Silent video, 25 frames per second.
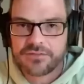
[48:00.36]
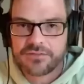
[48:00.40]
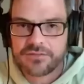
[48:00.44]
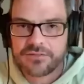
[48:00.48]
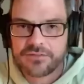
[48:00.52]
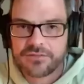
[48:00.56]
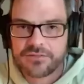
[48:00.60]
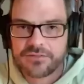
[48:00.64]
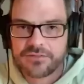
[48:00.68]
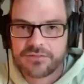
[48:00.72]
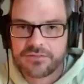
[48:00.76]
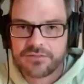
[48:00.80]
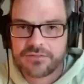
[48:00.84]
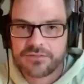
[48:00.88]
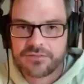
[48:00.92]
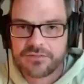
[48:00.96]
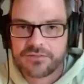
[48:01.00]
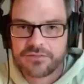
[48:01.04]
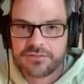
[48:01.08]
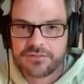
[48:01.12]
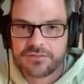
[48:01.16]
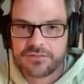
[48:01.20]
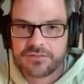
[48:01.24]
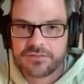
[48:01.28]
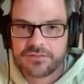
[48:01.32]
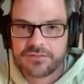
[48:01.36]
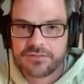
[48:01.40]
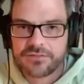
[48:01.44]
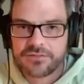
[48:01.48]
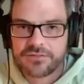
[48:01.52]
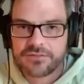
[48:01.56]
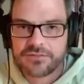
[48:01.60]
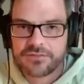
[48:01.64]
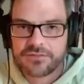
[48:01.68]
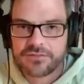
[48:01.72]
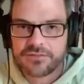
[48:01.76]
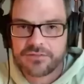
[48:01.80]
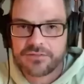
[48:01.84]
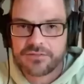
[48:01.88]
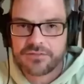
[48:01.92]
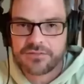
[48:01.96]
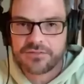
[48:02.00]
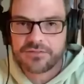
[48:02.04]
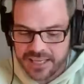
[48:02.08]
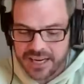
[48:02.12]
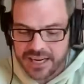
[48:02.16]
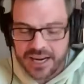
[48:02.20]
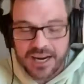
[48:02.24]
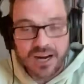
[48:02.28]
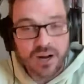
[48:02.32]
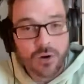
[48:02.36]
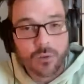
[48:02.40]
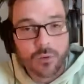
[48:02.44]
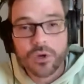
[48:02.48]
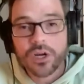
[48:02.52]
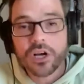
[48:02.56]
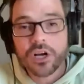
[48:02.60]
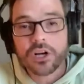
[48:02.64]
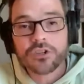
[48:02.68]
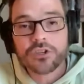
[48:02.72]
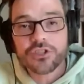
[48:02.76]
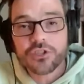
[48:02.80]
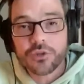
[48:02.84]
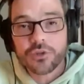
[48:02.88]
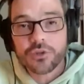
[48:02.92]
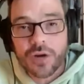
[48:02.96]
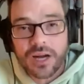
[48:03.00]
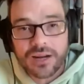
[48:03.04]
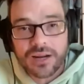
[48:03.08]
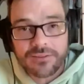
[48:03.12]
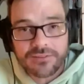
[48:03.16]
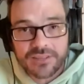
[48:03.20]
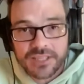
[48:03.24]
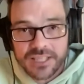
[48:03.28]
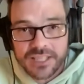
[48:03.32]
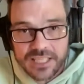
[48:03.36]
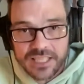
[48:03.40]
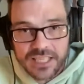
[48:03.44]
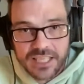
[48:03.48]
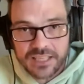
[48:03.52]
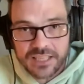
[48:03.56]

of this. We haven't seen that yet.